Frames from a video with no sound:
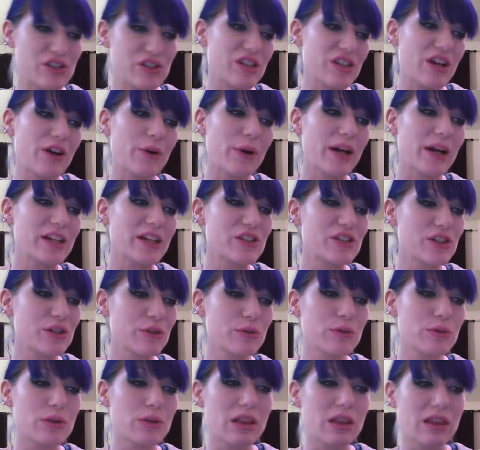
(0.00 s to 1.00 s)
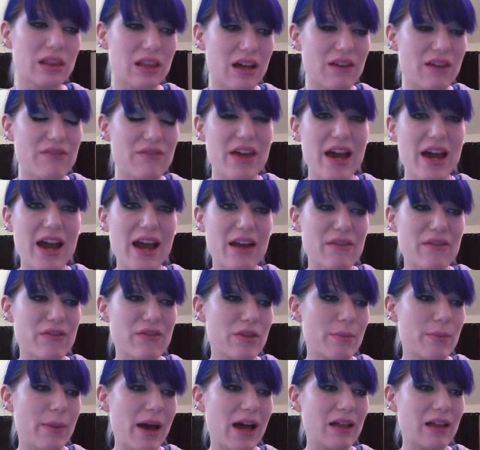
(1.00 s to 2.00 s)
So I do love that half of
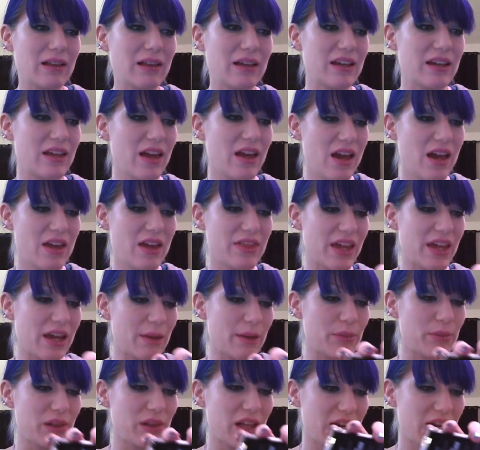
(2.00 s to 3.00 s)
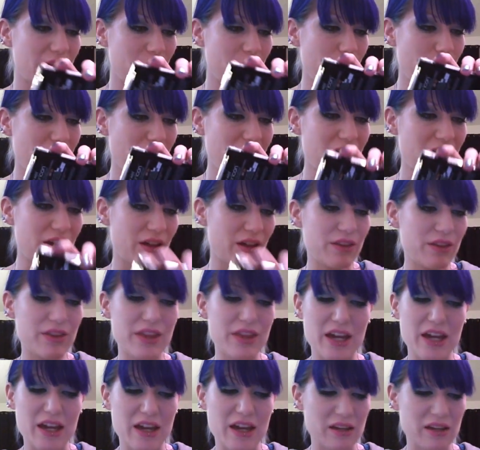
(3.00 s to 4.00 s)
the palette. They apply well,
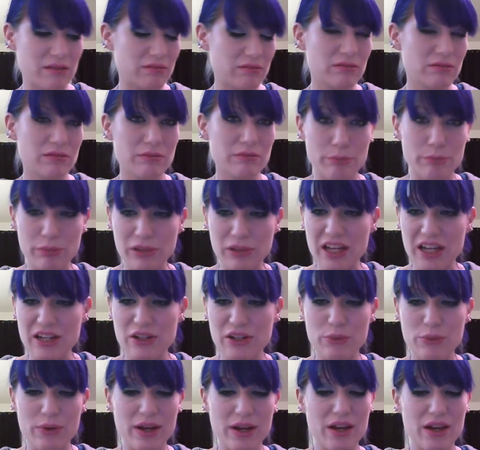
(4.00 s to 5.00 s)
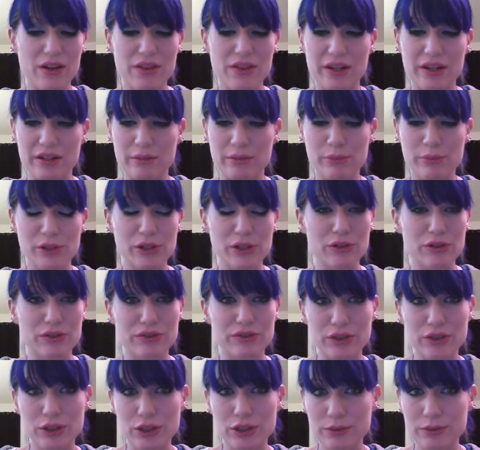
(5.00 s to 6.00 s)
they blend well, they're
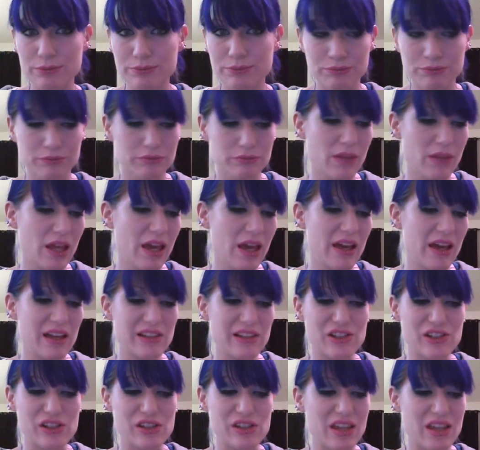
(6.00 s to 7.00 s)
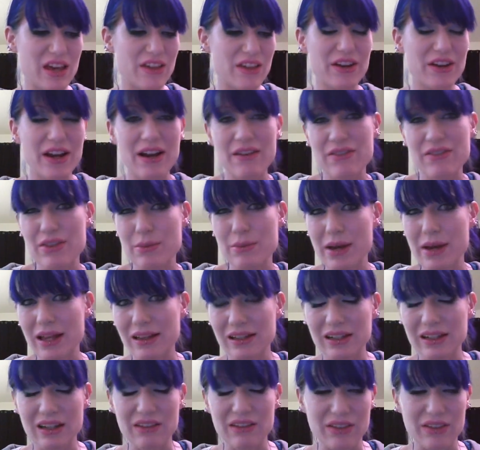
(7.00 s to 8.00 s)
beautiful. Just the other half of the
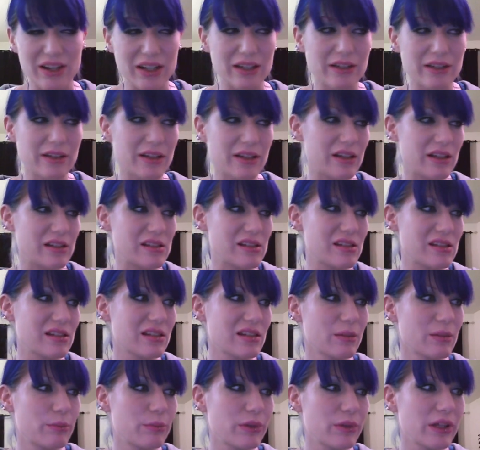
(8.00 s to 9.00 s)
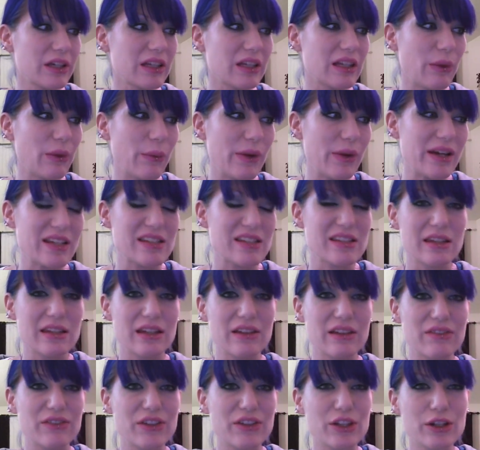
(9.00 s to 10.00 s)
palette I find is completely wasted.
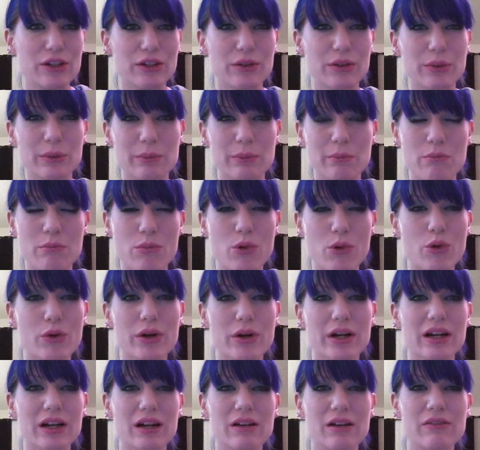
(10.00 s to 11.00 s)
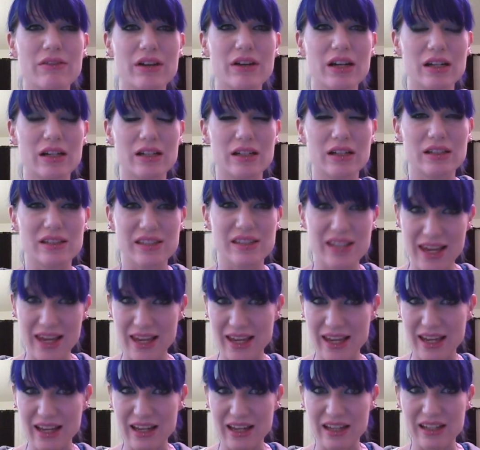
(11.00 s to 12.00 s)
If you're more of a
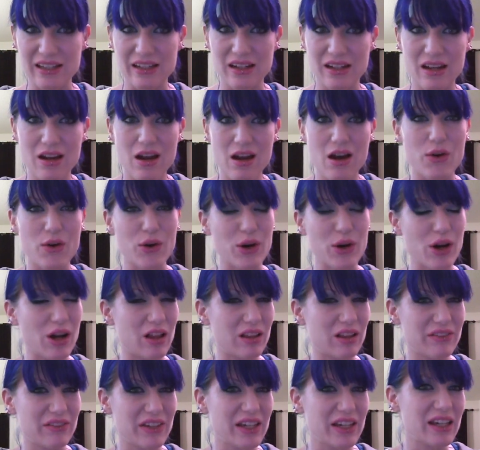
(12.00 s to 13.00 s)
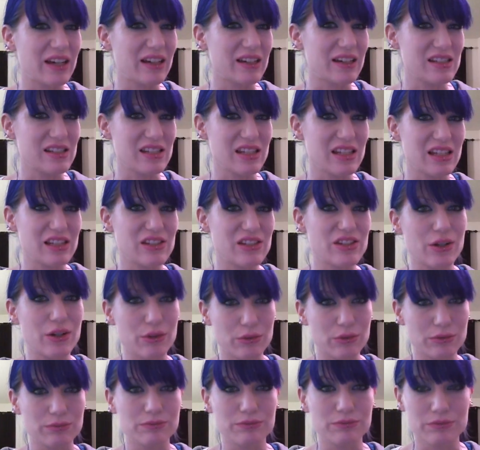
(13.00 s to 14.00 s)
tan or olivey kind of skin
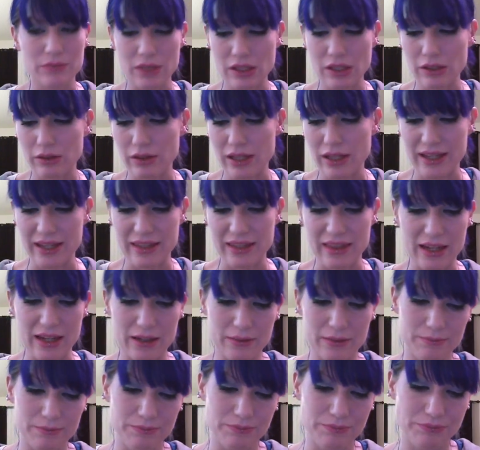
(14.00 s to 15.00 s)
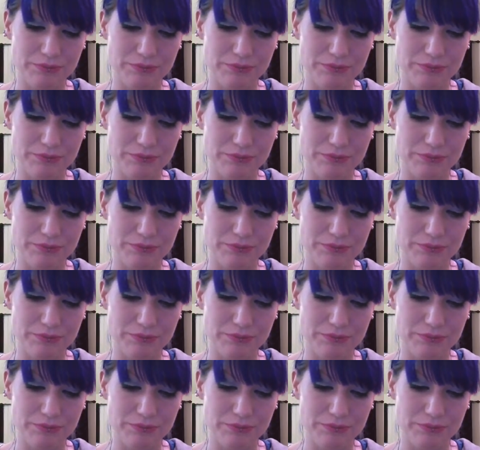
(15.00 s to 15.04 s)
tone, you'll like that.